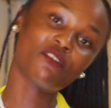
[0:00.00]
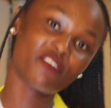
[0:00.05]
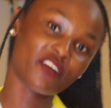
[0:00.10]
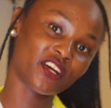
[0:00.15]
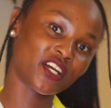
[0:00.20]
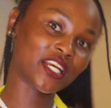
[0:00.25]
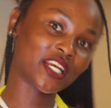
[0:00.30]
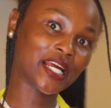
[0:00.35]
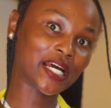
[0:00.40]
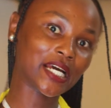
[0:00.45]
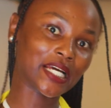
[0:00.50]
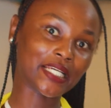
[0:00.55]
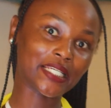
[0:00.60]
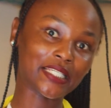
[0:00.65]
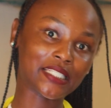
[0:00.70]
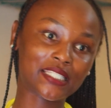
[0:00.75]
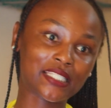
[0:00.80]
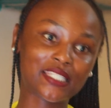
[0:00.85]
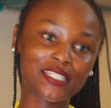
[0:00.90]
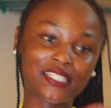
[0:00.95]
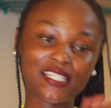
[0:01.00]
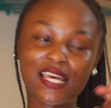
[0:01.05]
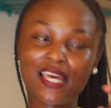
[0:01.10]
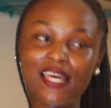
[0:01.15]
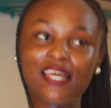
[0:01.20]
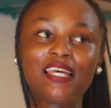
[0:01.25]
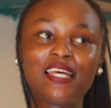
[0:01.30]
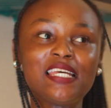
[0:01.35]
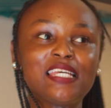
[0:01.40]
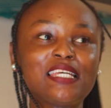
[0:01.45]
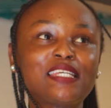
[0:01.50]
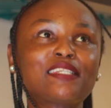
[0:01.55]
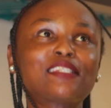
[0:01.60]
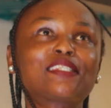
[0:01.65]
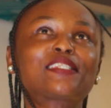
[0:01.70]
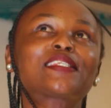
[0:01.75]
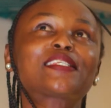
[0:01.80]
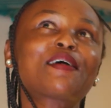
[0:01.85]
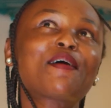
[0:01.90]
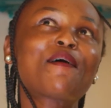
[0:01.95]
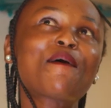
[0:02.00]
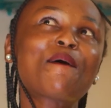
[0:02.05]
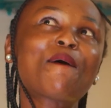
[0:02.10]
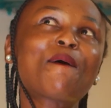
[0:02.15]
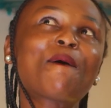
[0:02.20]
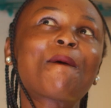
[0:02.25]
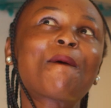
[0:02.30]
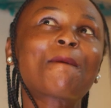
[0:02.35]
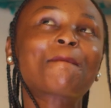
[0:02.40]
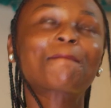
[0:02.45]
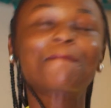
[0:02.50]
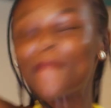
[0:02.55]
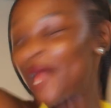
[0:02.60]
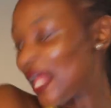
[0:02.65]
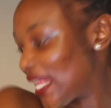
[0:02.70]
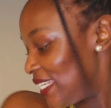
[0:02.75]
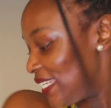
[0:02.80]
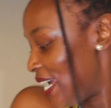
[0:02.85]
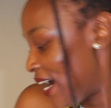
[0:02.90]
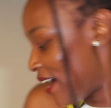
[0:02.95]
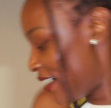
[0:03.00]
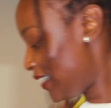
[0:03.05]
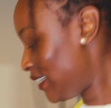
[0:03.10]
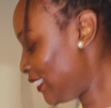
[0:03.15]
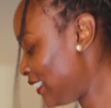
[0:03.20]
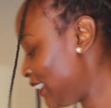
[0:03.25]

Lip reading: were very nice. So, yeah.